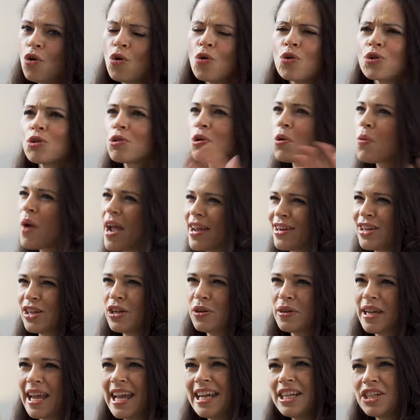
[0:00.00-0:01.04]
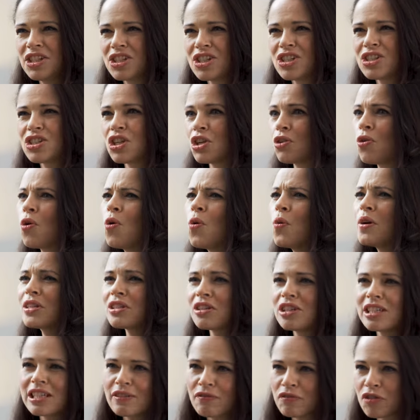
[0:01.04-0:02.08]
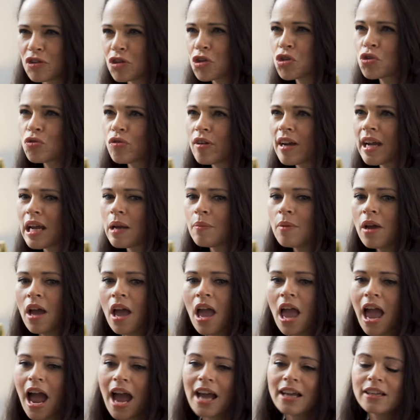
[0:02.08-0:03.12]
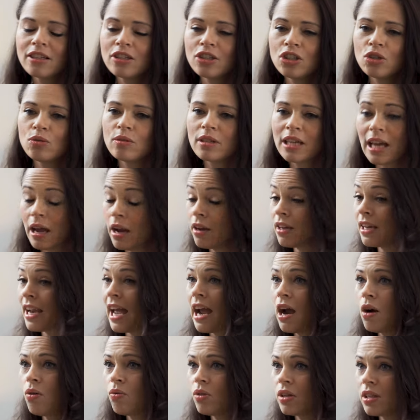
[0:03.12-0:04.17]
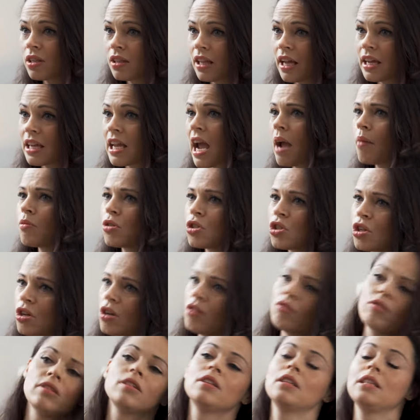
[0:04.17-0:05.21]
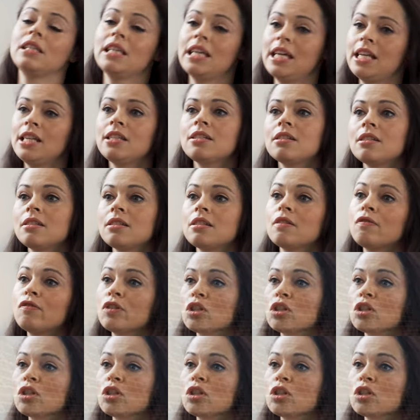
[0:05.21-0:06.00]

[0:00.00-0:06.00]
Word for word: or you're away in a location. So you're always on a different trip and you get, and now with like capture and the instance of